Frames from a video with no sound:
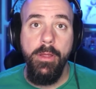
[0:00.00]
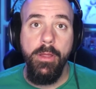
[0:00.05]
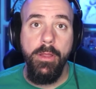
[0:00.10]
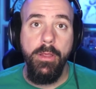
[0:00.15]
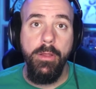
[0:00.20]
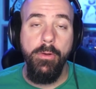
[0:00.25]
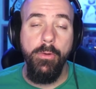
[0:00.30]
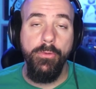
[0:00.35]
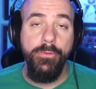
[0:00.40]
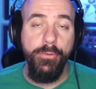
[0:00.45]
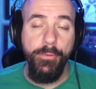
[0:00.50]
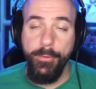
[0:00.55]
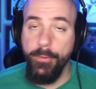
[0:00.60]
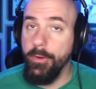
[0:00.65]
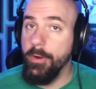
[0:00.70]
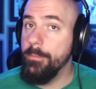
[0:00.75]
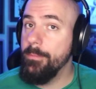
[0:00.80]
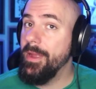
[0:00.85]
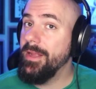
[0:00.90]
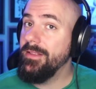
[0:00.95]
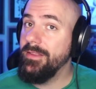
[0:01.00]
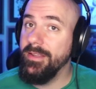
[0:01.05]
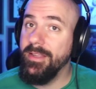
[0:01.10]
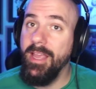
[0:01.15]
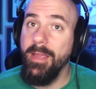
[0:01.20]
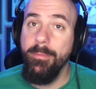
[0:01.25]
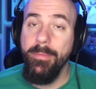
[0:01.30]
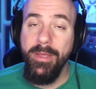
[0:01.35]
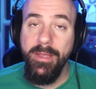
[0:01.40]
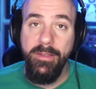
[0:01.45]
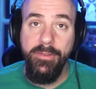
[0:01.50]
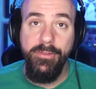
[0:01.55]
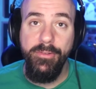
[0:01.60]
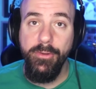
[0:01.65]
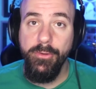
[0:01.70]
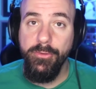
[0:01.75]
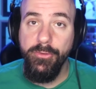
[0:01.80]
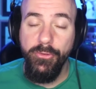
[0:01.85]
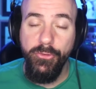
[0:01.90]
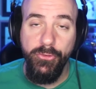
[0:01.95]
You know, so they're going to make the game
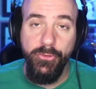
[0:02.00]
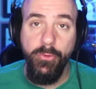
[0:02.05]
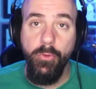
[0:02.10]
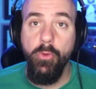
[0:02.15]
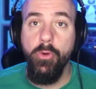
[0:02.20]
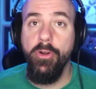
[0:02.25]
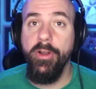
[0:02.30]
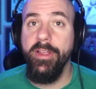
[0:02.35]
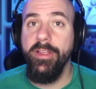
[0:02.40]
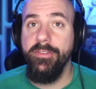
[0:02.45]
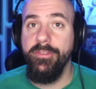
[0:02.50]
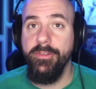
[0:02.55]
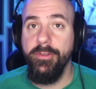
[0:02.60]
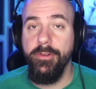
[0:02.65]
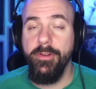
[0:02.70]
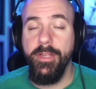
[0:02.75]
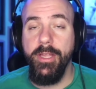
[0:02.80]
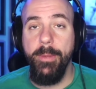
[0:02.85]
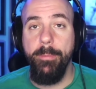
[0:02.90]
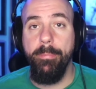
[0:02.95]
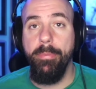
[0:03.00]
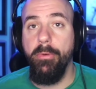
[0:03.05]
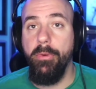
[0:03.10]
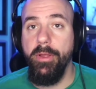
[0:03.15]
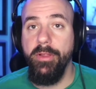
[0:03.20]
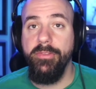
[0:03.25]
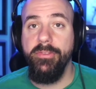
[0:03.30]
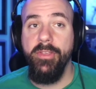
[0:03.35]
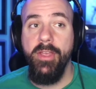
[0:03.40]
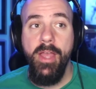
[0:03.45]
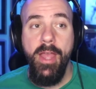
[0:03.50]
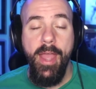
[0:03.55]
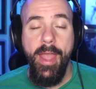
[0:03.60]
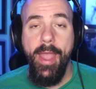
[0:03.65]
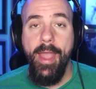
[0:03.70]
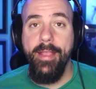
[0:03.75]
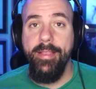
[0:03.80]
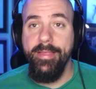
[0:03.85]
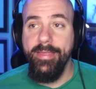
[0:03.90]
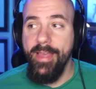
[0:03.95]
easier to score, easier to get points,
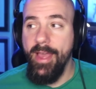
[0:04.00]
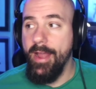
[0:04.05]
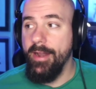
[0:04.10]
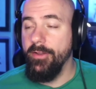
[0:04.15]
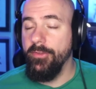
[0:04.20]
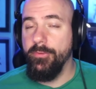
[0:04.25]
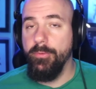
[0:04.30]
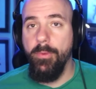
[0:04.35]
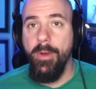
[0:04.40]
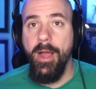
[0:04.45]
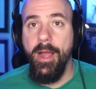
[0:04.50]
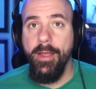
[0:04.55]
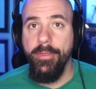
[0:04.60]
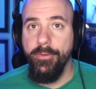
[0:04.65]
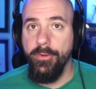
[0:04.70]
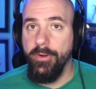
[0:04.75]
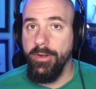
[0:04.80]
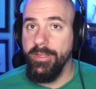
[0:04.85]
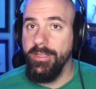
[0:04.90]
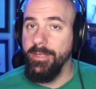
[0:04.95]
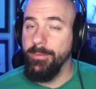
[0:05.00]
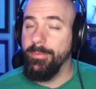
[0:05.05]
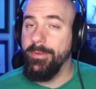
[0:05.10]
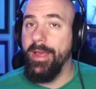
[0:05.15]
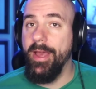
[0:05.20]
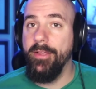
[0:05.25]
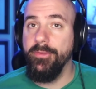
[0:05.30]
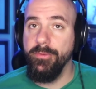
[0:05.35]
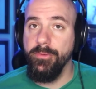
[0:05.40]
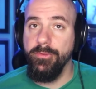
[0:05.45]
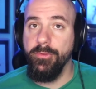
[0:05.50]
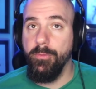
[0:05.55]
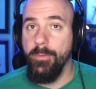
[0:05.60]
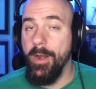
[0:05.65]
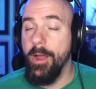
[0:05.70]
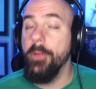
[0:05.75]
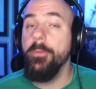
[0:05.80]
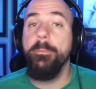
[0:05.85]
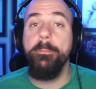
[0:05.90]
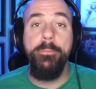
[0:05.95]
and that is why they're going to keep casuals
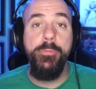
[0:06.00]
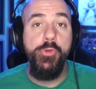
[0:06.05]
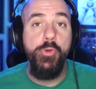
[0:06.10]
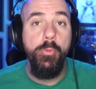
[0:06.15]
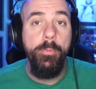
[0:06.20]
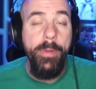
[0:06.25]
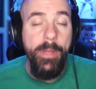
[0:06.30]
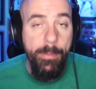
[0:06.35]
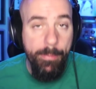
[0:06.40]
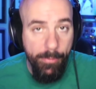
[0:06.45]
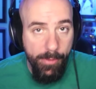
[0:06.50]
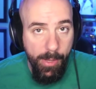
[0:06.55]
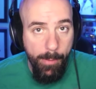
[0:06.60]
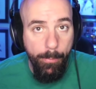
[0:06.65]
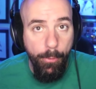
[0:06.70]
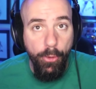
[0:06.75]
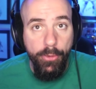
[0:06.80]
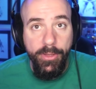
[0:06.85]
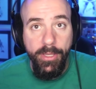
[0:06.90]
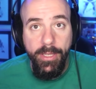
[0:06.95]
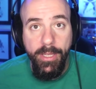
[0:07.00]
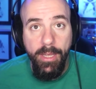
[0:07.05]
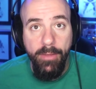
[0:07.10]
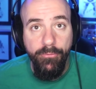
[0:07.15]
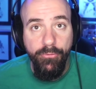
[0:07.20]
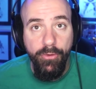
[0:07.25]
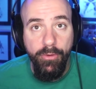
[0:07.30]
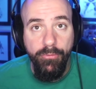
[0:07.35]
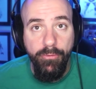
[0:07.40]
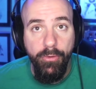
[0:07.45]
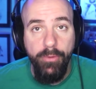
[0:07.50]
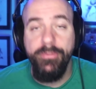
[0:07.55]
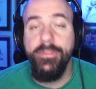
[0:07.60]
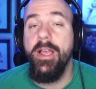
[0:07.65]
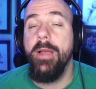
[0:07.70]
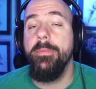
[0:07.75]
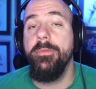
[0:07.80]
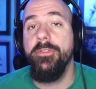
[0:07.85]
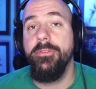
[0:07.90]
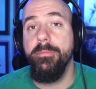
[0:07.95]
around. New people that bought the game for the first
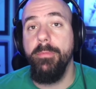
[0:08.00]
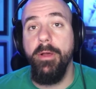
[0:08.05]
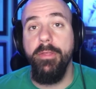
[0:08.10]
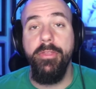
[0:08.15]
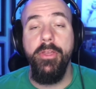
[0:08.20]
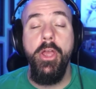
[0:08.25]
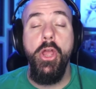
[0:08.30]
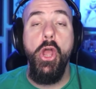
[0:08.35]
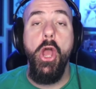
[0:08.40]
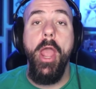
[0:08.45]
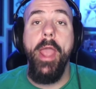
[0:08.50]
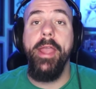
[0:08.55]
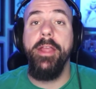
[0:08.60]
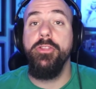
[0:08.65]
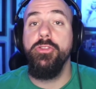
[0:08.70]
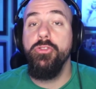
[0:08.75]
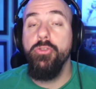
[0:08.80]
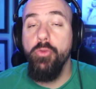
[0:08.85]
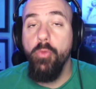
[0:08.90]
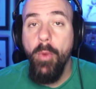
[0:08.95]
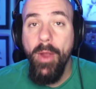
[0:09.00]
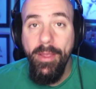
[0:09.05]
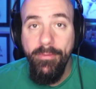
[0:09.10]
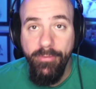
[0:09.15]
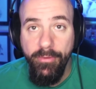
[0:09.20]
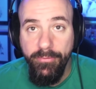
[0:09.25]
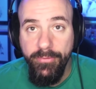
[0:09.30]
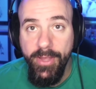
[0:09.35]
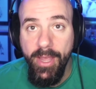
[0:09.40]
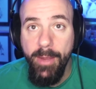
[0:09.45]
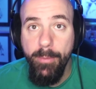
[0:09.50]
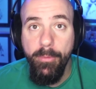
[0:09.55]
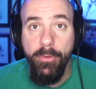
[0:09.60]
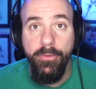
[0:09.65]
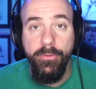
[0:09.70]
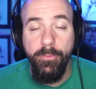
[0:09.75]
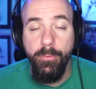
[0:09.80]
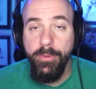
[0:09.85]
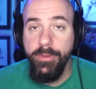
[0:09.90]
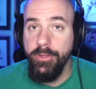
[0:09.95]
time this month, a new wave of
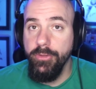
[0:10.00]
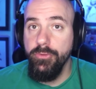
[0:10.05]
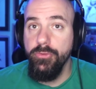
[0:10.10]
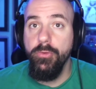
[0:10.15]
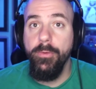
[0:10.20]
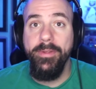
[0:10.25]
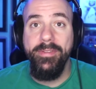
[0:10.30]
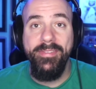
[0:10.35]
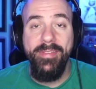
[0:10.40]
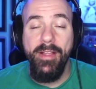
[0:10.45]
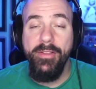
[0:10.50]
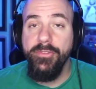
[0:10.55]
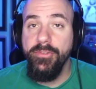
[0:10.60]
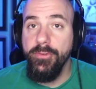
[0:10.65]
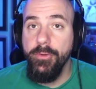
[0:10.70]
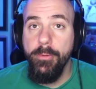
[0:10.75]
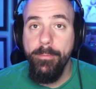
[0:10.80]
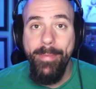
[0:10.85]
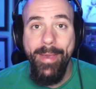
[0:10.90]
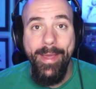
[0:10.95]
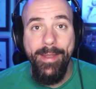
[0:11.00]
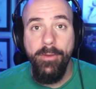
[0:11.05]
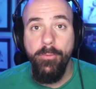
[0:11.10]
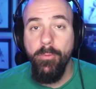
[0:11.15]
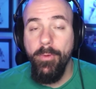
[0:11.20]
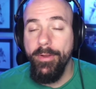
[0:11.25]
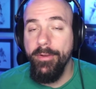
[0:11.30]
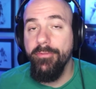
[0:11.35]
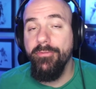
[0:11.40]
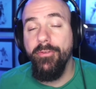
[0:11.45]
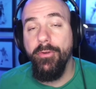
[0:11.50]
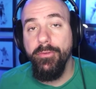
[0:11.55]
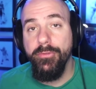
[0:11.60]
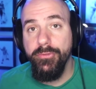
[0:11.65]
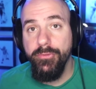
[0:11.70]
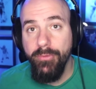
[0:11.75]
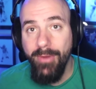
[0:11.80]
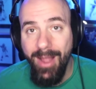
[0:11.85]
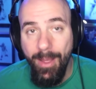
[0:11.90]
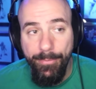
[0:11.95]
gamers with the new attention on Madden when it
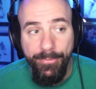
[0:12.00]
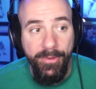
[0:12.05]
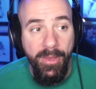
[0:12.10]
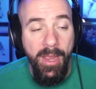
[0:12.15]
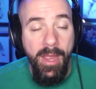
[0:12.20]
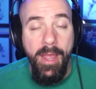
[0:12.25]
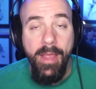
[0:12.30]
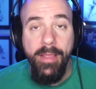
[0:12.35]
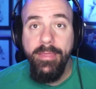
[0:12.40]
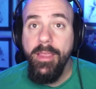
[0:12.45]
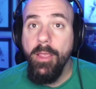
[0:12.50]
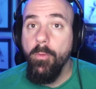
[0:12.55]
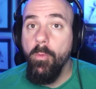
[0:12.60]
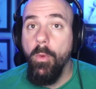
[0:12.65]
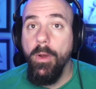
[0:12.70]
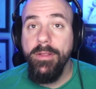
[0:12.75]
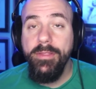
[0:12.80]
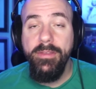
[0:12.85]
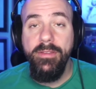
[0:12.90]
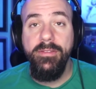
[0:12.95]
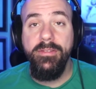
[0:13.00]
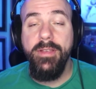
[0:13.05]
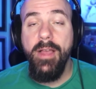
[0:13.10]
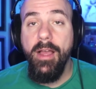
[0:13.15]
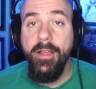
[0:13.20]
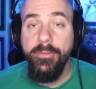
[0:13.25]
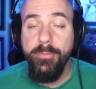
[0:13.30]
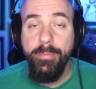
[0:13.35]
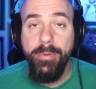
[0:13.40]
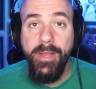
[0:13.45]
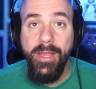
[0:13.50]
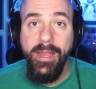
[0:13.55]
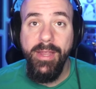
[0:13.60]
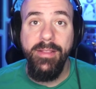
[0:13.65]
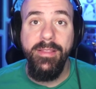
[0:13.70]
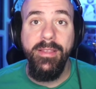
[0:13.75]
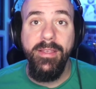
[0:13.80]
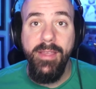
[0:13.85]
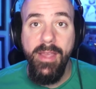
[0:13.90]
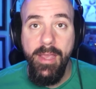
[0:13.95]
first drops. They want these guys
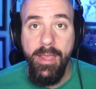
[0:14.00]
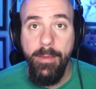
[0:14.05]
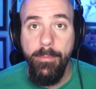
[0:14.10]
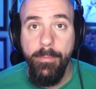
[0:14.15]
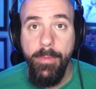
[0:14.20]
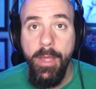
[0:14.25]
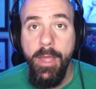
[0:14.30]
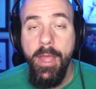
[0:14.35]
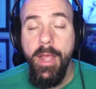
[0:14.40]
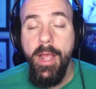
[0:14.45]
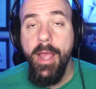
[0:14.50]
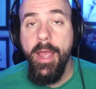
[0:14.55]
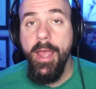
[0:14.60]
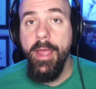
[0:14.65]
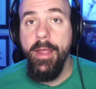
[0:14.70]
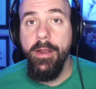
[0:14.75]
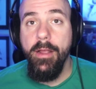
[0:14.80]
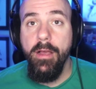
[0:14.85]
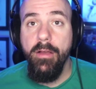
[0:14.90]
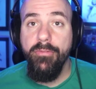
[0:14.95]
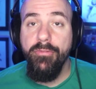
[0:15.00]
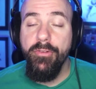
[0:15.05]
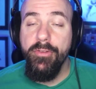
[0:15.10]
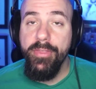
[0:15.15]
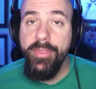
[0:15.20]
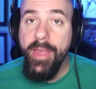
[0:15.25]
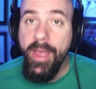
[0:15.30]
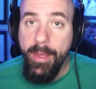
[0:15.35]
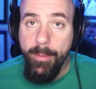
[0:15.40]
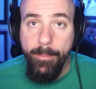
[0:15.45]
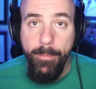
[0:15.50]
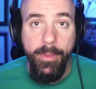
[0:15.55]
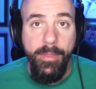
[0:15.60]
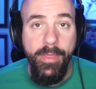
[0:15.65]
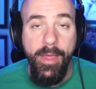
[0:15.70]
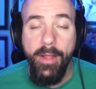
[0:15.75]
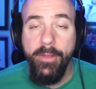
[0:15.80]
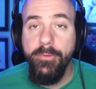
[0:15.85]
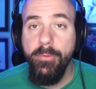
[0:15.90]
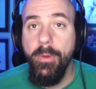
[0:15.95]
playing the game. And uh, for them,
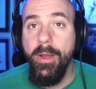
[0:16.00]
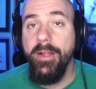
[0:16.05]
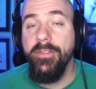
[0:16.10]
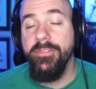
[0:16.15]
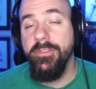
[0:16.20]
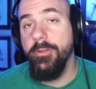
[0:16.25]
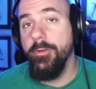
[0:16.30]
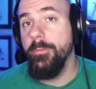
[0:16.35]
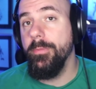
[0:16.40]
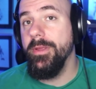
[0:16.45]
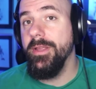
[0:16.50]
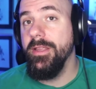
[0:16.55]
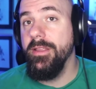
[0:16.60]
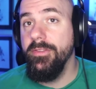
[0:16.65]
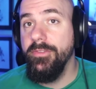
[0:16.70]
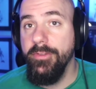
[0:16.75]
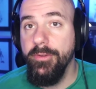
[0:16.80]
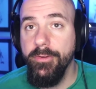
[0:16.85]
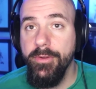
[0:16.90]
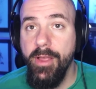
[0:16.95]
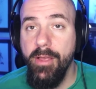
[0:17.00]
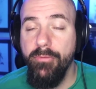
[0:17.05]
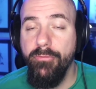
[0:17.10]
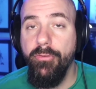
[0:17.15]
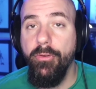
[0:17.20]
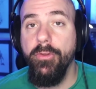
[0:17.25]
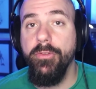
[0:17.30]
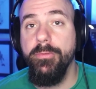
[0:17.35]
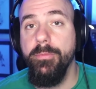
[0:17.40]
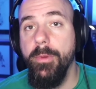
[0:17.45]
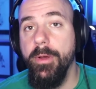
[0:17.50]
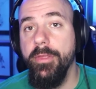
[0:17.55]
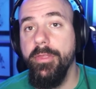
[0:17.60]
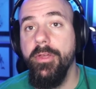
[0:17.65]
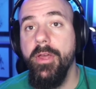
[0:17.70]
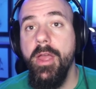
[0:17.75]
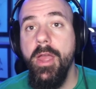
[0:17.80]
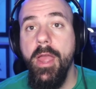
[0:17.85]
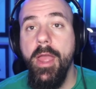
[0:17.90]
that's why it's a little bit easier that first month.